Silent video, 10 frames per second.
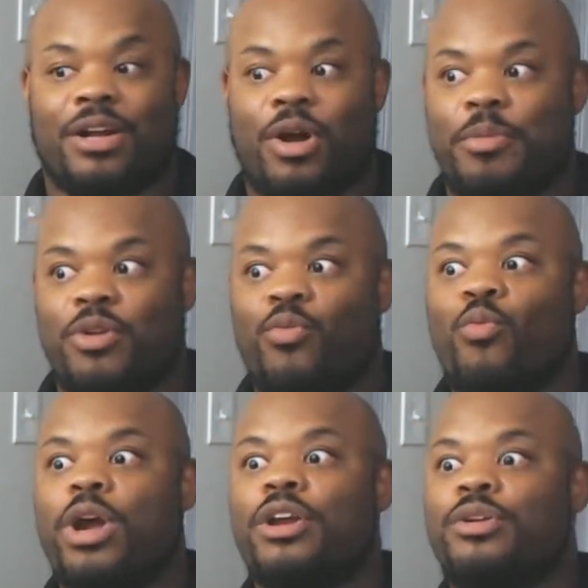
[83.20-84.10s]
I
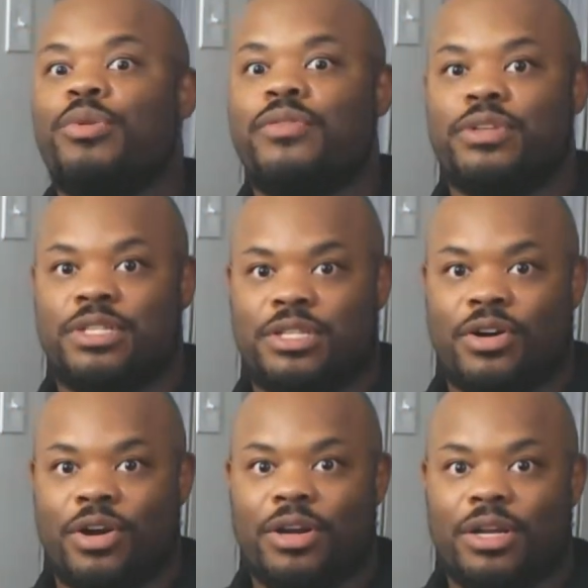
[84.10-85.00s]
mean, where do you even
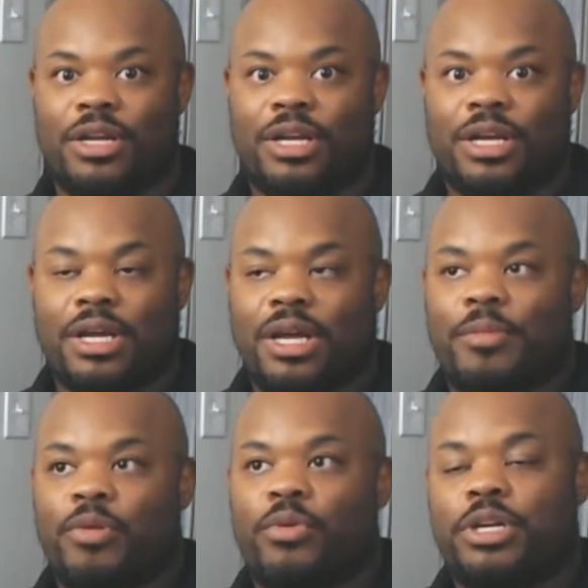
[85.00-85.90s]
start? I mean,